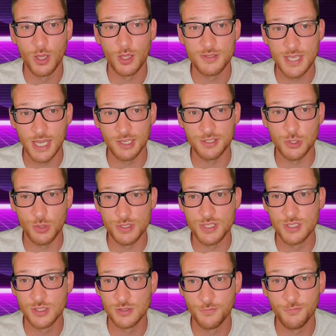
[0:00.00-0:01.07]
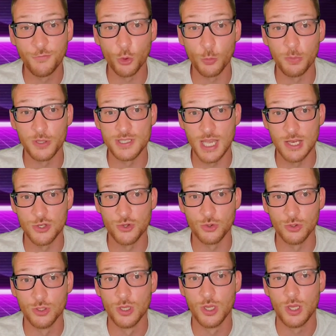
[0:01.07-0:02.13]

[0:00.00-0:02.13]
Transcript: take it to its full potential,